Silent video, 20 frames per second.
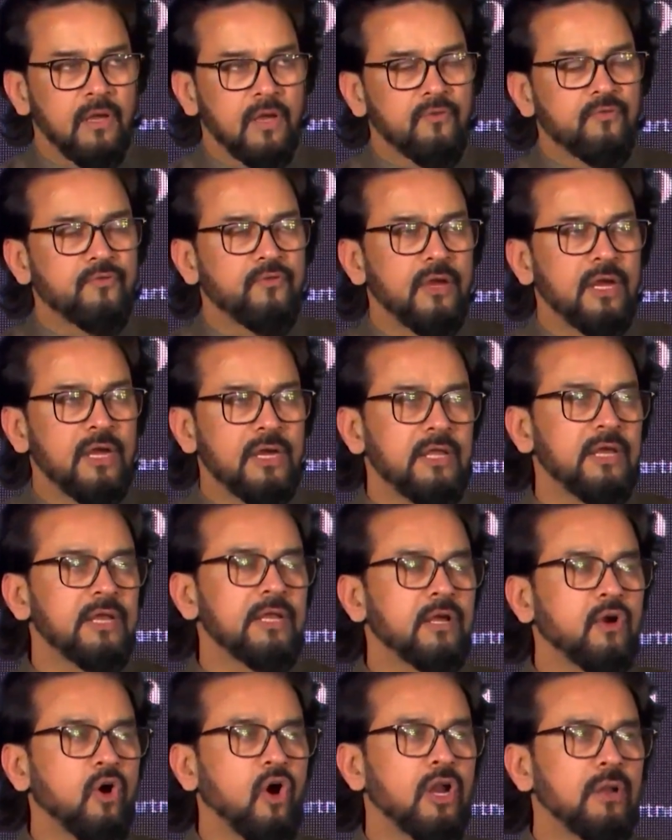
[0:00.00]
If
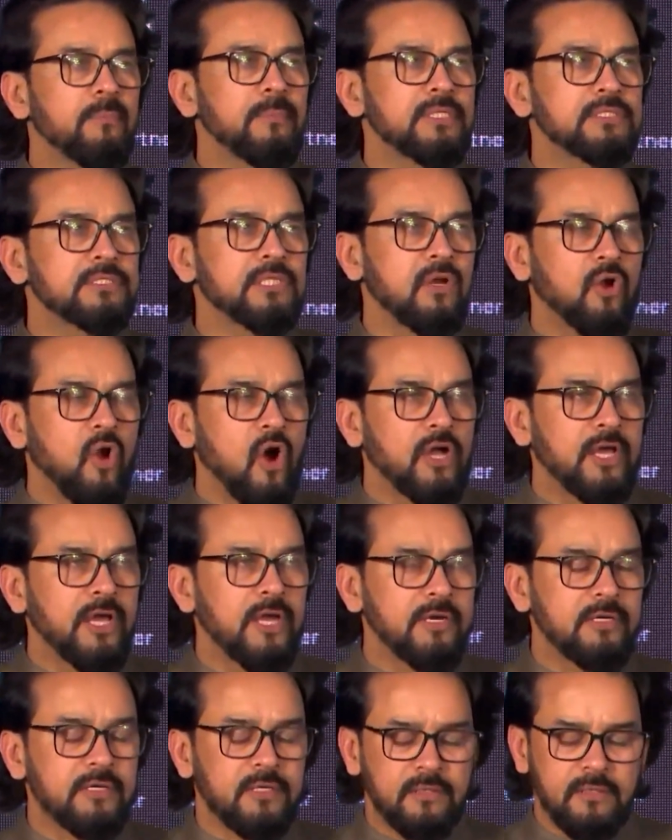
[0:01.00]
Indian economy is the
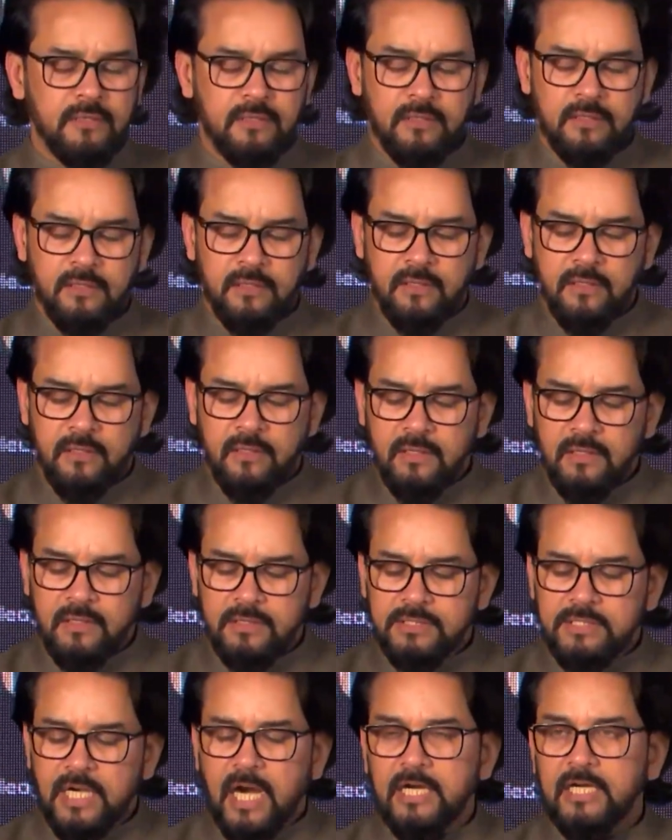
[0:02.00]
rocket,
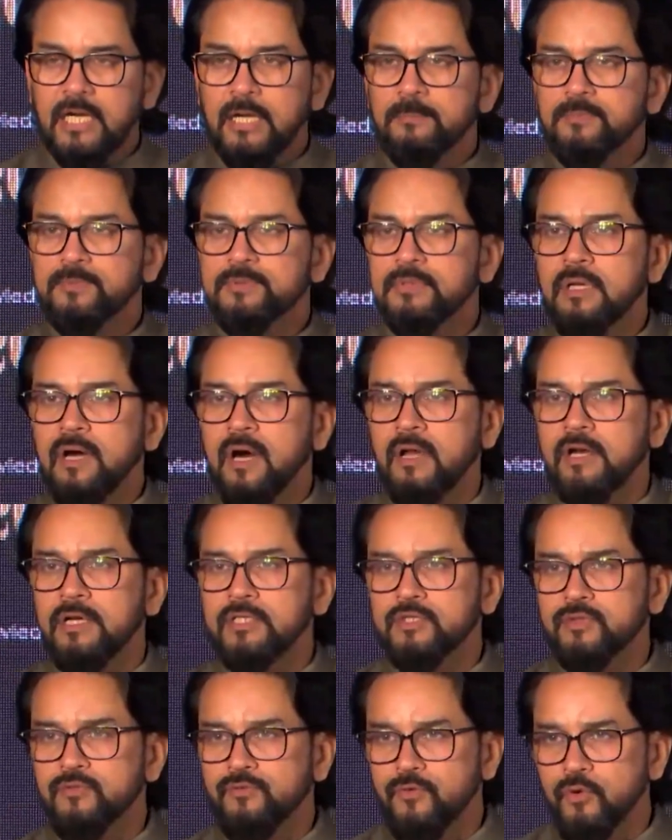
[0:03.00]
startups are
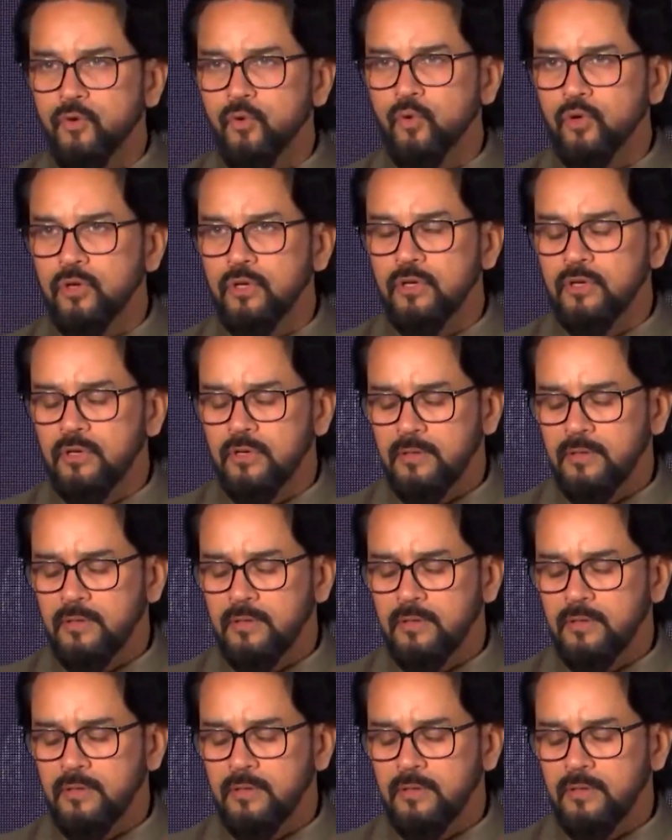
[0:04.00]
its fuel.